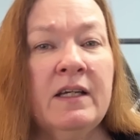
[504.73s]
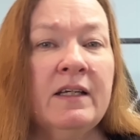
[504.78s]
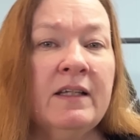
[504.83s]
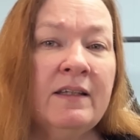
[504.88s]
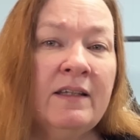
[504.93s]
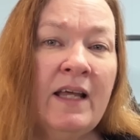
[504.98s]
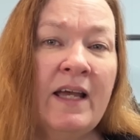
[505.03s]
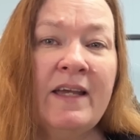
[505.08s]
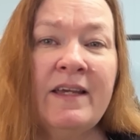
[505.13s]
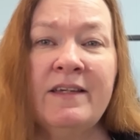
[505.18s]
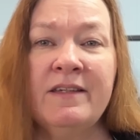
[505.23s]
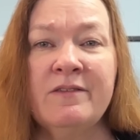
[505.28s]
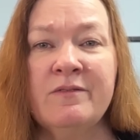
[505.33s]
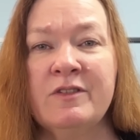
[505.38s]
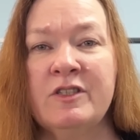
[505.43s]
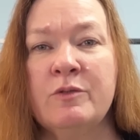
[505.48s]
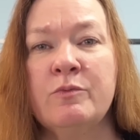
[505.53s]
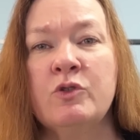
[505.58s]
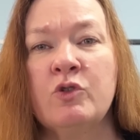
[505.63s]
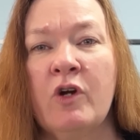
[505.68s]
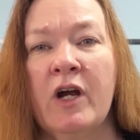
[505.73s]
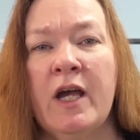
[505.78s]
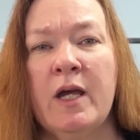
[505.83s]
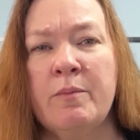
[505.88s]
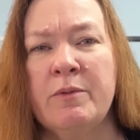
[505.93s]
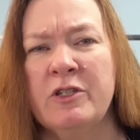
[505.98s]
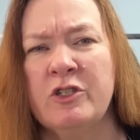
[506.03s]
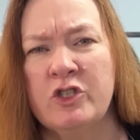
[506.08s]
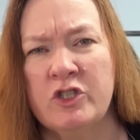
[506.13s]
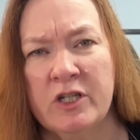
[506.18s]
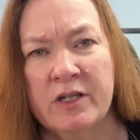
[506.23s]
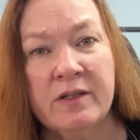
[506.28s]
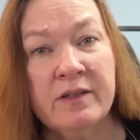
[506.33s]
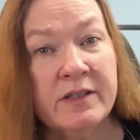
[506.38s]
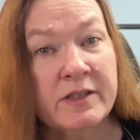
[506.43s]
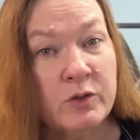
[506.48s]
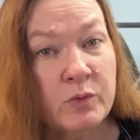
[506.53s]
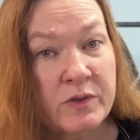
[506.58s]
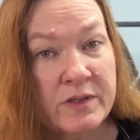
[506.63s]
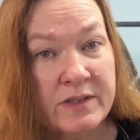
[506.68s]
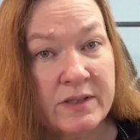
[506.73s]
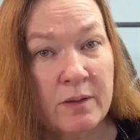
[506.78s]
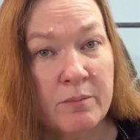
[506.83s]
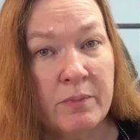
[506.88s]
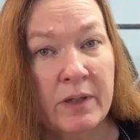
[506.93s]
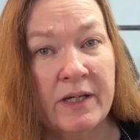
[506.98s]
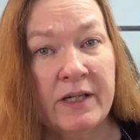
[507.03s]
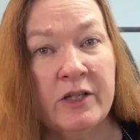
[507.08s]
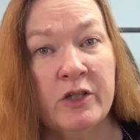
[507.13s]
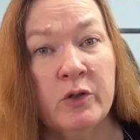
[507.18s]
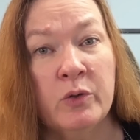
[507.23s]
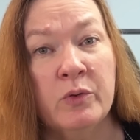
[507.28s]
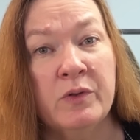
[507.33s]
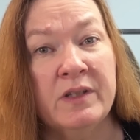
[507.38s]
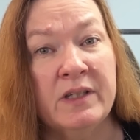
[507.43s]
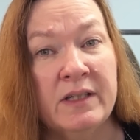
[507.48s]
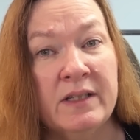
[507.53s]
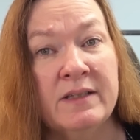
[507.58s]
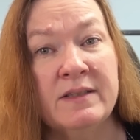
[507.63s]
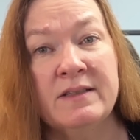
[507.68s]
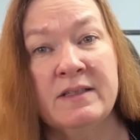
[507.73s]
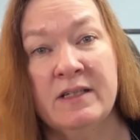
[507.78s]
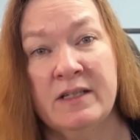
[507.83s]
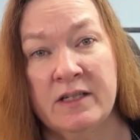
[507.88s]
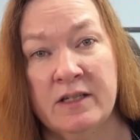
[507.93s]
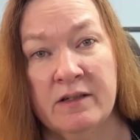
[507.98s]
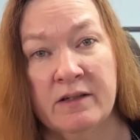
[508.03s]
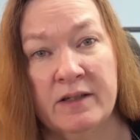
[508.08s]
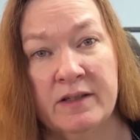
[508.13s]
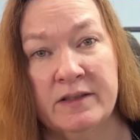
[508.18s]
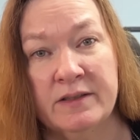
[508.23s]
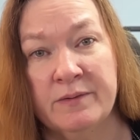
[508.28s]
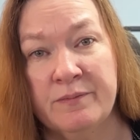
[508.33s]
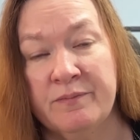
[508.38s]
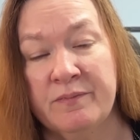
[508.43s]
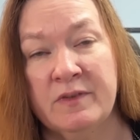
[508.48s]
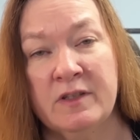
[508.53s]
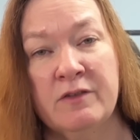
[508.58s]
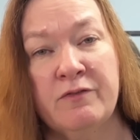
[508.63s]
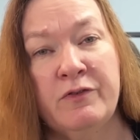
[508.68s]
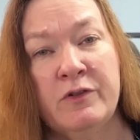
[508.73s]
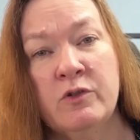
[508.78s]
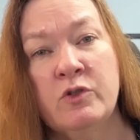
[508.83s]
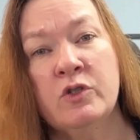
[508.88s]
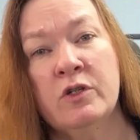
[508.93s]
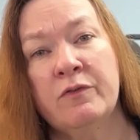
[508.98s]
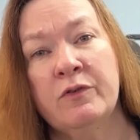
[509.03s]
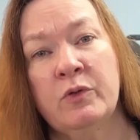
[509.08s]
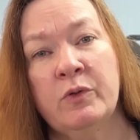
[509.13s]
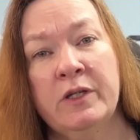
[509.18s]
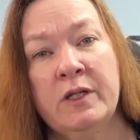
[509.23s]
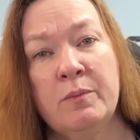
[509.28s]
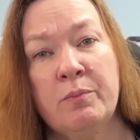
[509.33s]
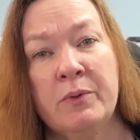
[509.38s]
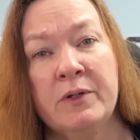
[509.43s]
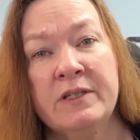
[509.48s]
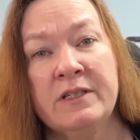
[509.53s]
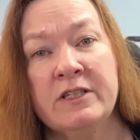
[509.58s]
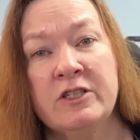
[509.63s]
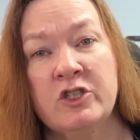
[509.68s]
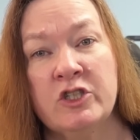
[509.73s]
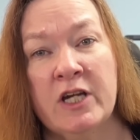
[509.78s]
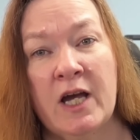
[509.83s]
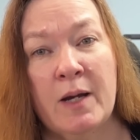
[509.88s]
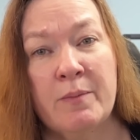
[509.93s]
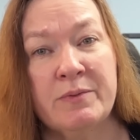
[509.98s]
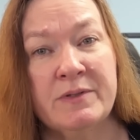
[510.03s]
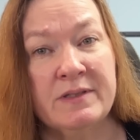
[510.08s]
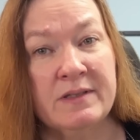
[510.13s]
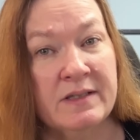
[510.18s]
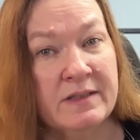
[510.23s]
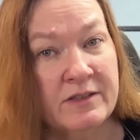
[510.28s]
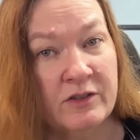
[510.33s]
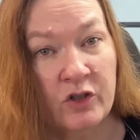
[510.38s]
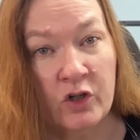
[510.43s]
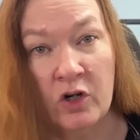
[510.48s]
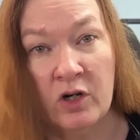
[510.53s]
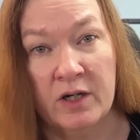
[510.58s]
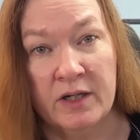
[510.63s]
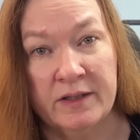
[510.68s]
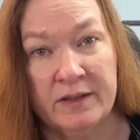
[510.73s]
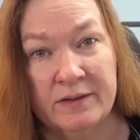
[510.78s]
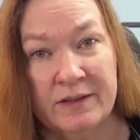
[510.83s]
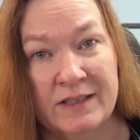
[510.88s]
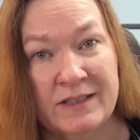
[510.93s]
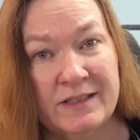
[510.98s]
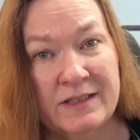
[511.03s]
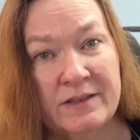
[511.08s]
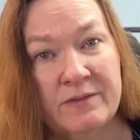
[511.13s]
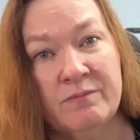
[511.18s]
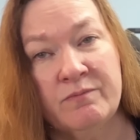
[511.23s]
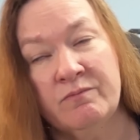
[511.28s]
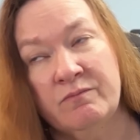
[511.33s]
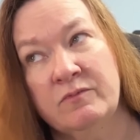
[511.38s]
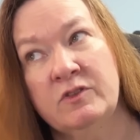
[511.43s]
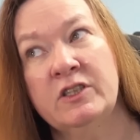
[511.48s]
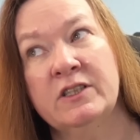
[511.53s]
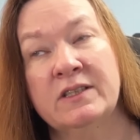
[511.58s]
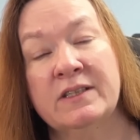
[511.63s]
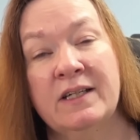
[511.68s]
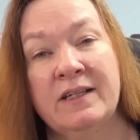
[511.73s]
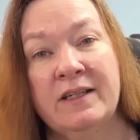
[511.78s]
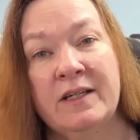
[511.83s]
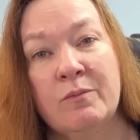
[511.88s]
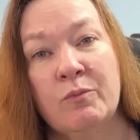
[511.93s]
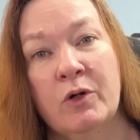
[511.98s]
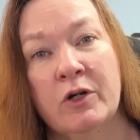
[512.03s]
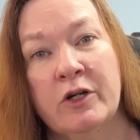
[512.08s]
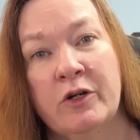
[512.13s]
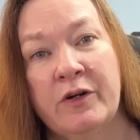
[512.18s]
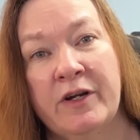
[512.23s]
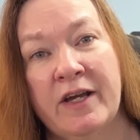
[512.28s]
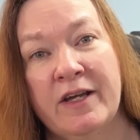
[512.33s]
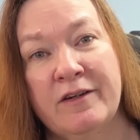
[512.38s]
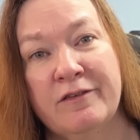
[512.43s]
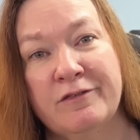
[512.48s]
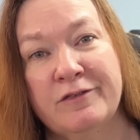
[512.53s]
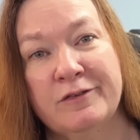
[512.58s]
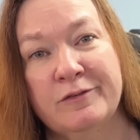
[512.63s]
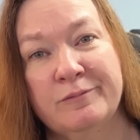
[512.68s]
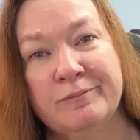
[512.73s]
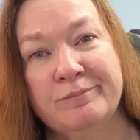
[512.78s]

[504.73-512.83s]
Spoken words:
Like and subscribe and share this with somebody who needs to hear it. The future of 3D printing shops isn't gone. It's just going to get more creative.